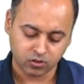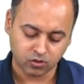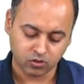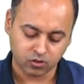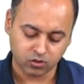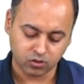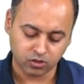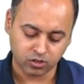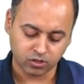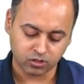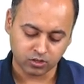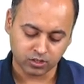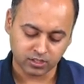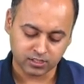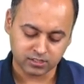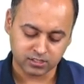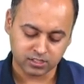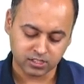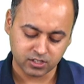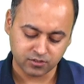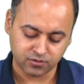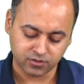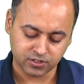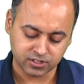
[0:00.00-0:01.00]
or you can
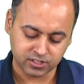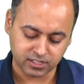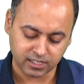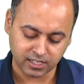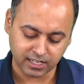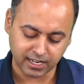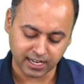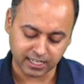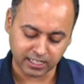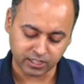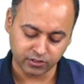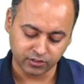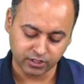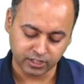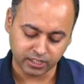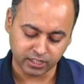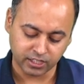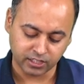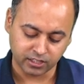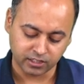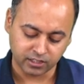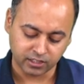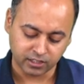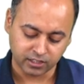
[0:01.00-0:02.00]
say physical
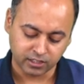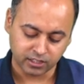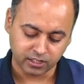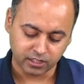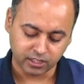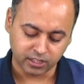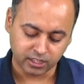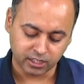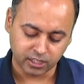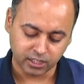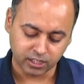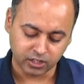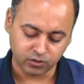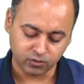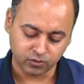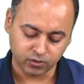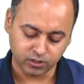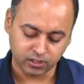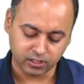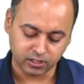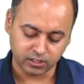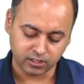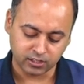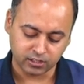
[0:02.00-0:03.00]
activity, it
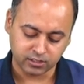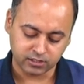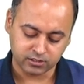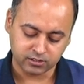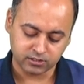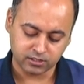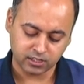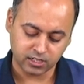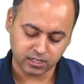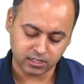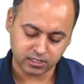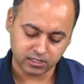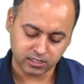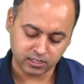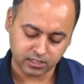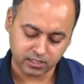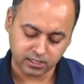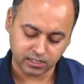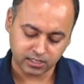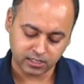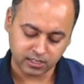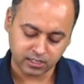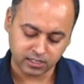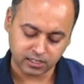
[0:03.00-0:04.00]
will result
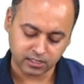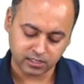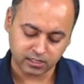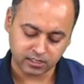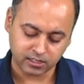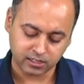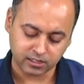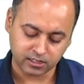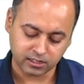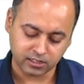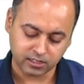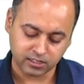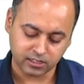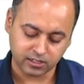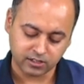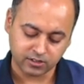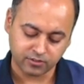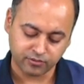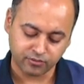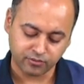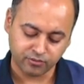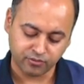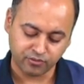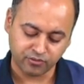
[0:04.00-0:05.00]
in
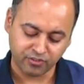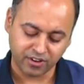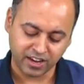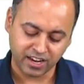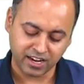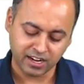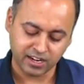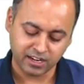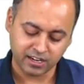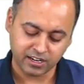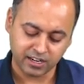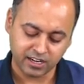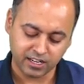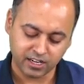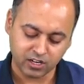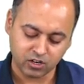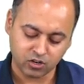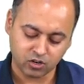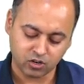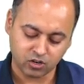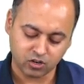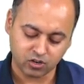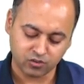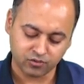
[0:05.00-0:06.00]
the
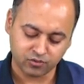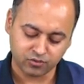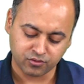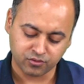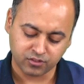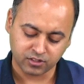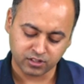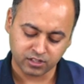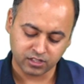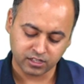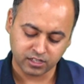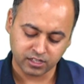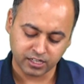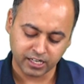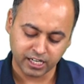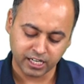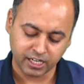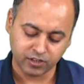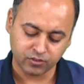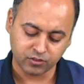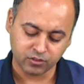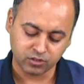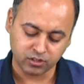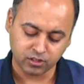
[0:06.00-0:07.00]
fainting of the
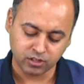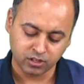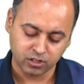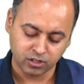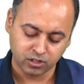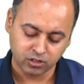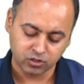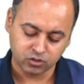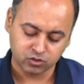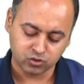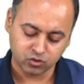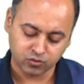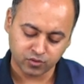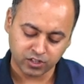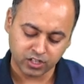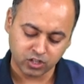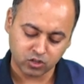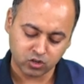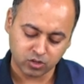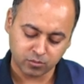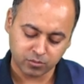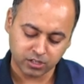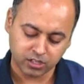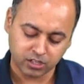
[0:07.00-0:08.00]
individual. So, very
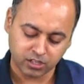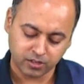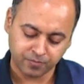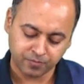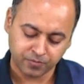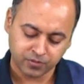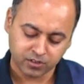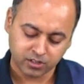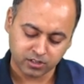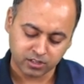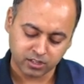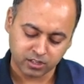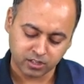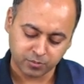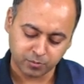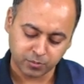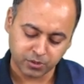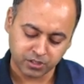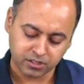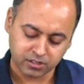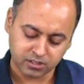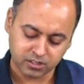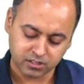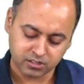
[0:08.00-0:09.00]
commonly the
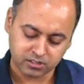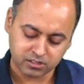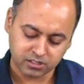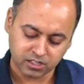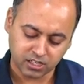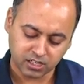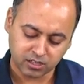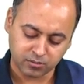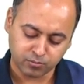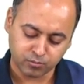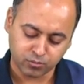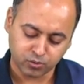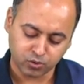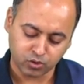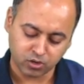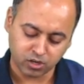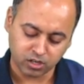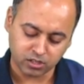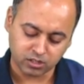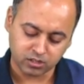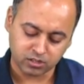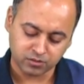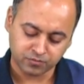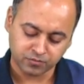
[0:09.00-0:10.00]
patients are
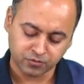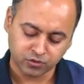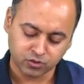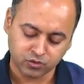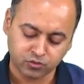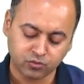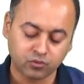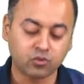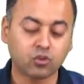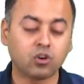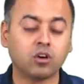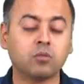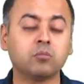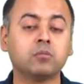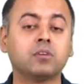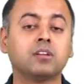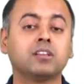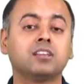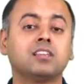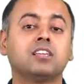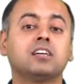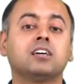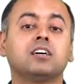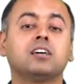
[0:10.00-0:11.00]
brought from
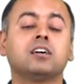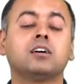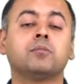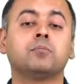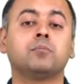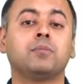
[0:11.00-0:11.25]
the